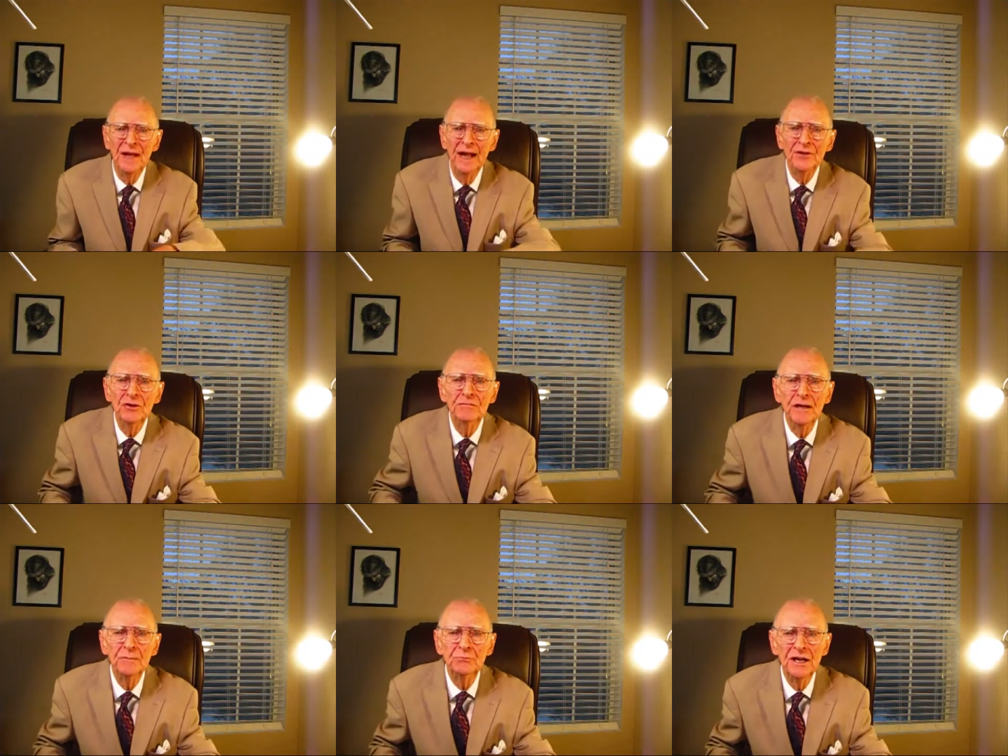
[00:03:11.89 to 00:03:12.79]
And you're
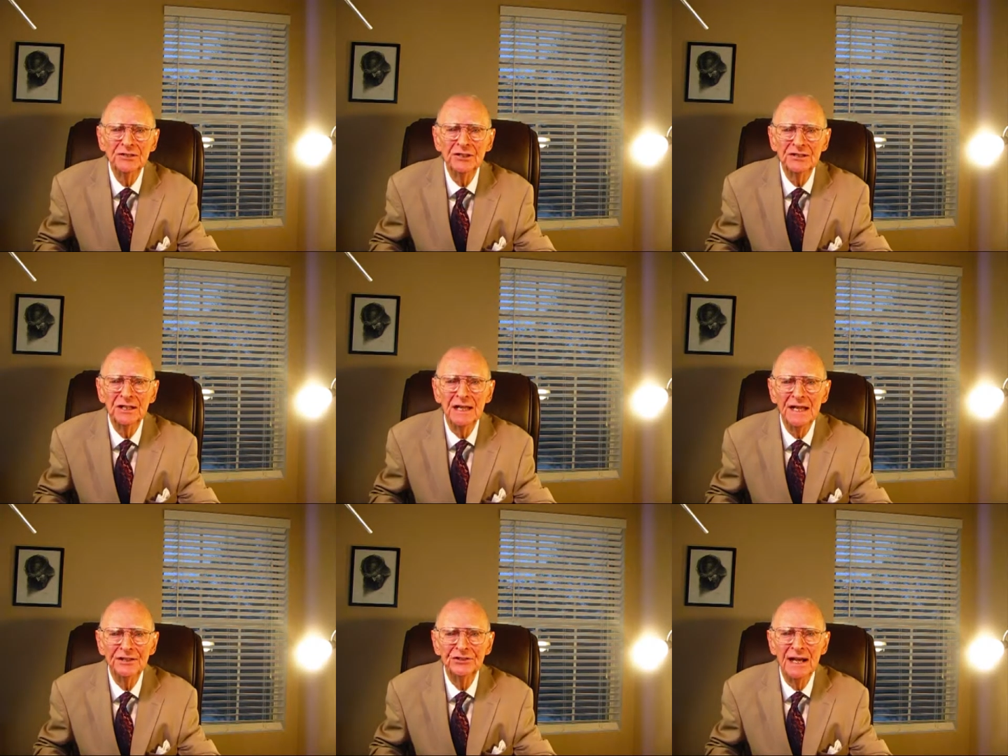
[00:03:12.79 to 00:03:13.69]
very precious in
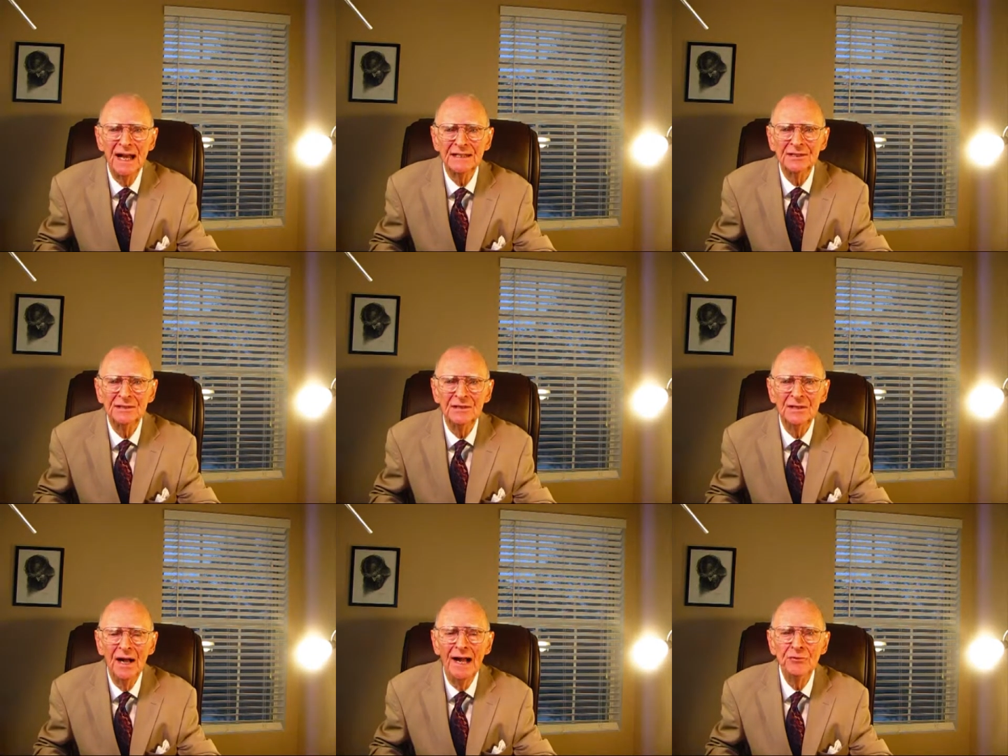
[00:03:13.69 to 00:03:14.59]
His sight.
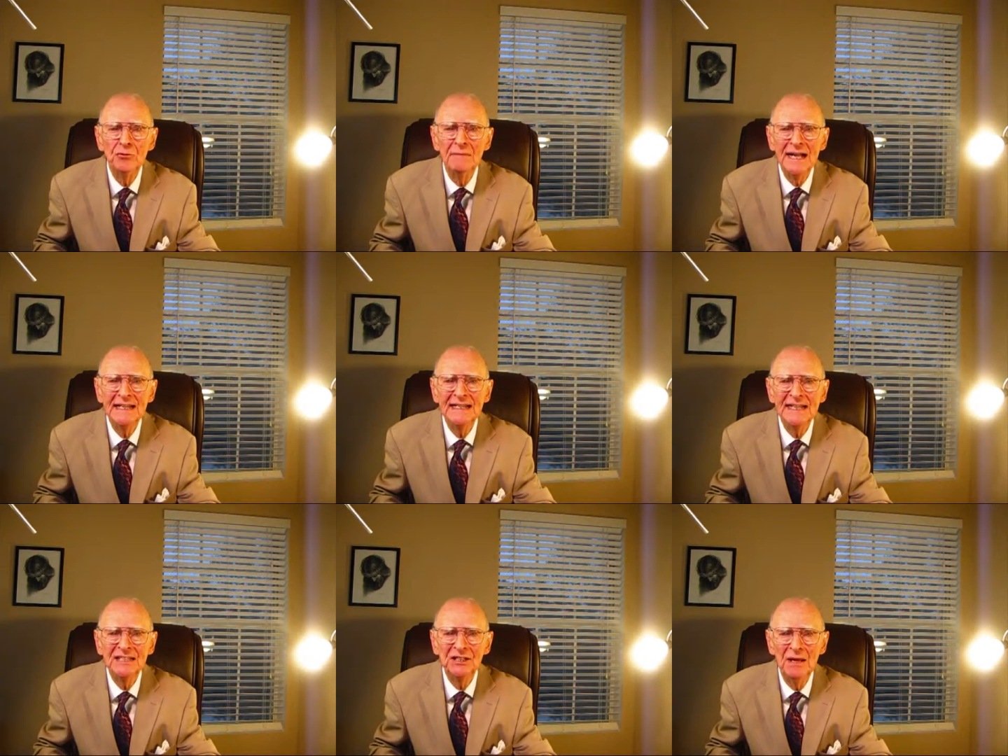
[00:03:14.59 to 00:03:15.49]
And you're made in
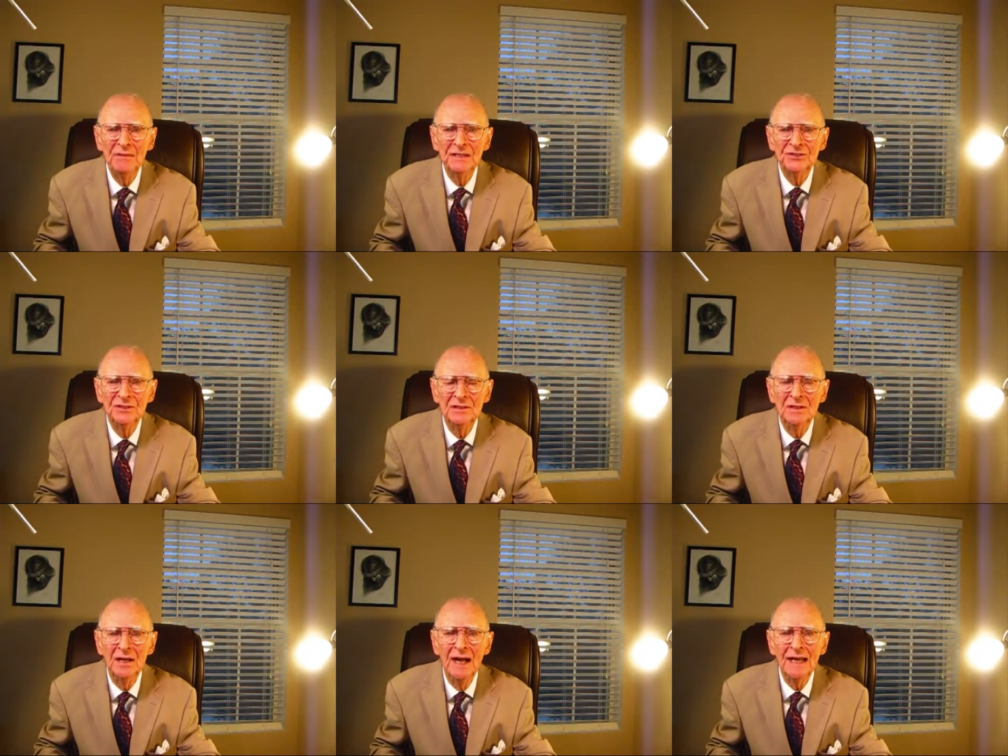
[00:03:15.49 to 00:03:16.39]
His image.
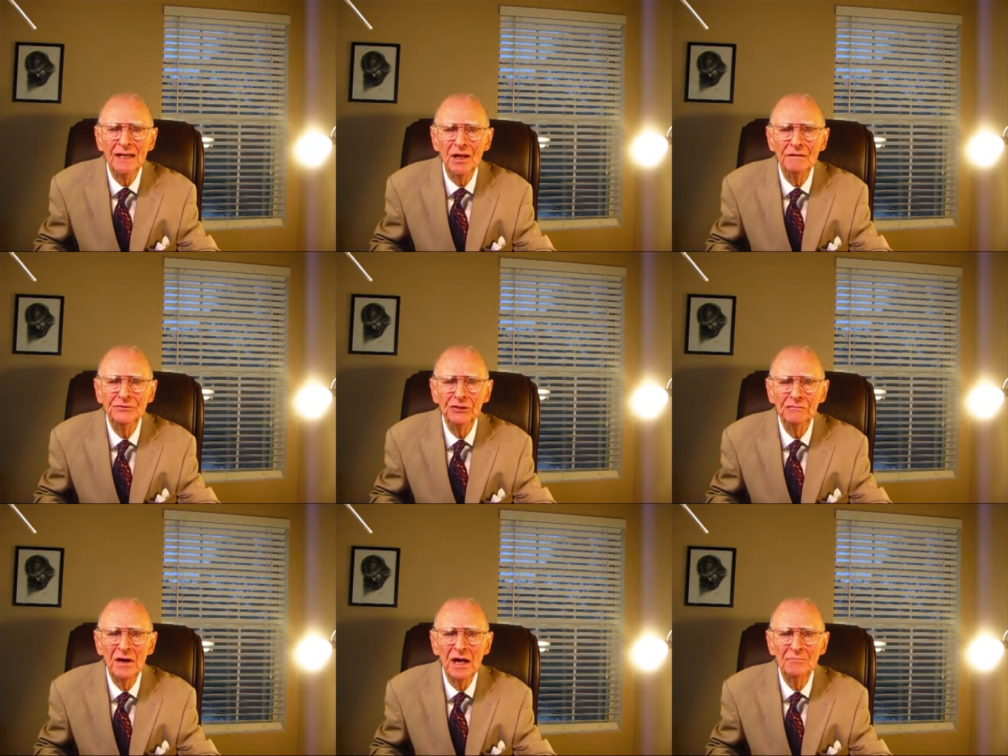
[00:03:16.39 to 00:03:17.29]
And He loves you
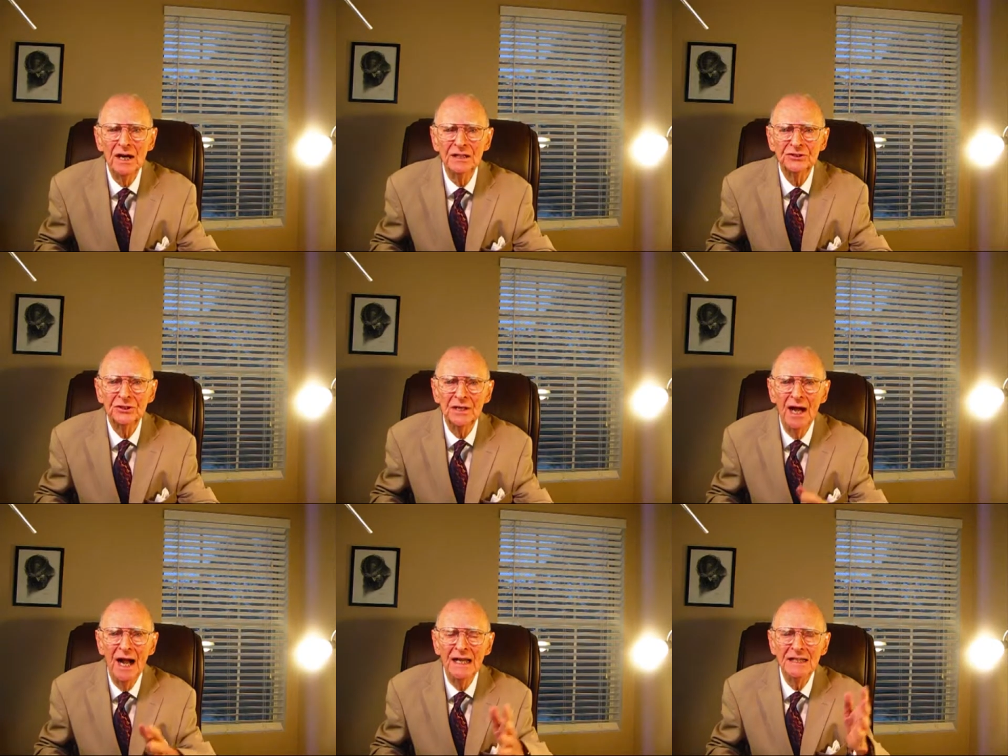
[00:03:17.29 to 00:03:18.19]
very much.
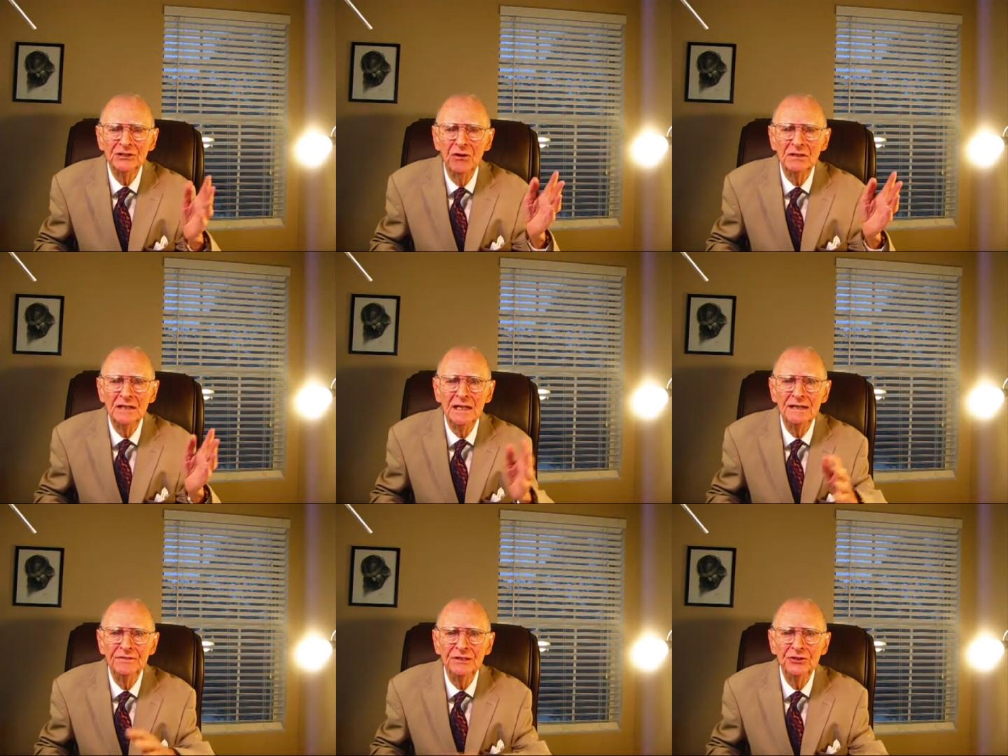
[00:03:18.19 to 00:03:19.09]
And He's going to
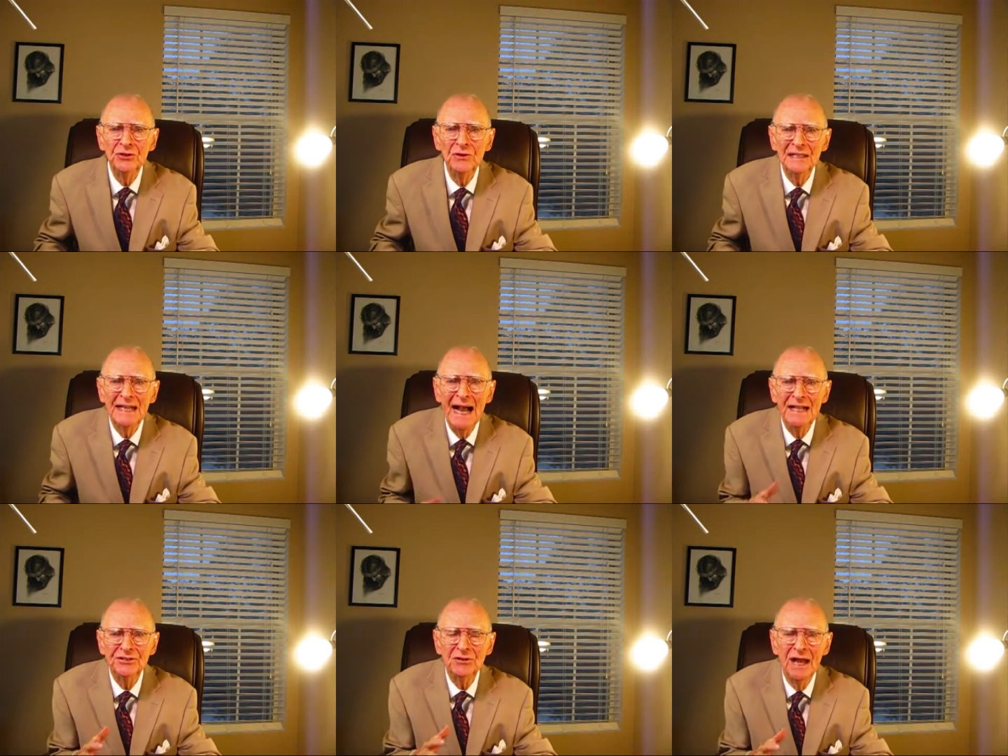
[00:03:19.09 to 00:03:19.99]
live in you and
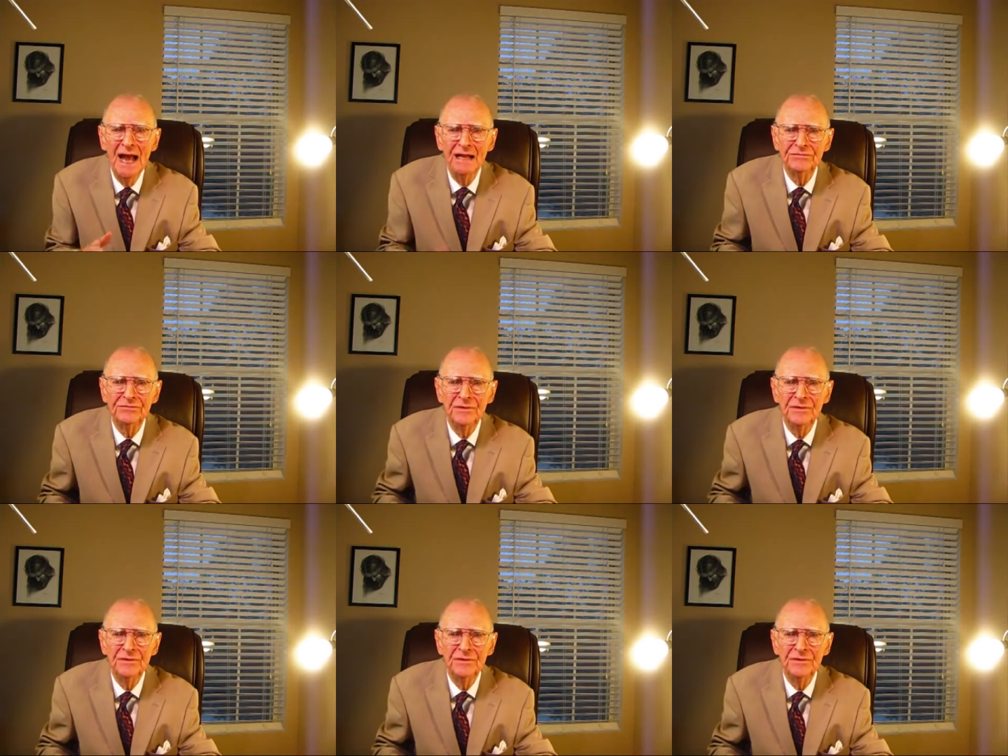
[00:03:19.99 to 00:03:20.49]
guide your life.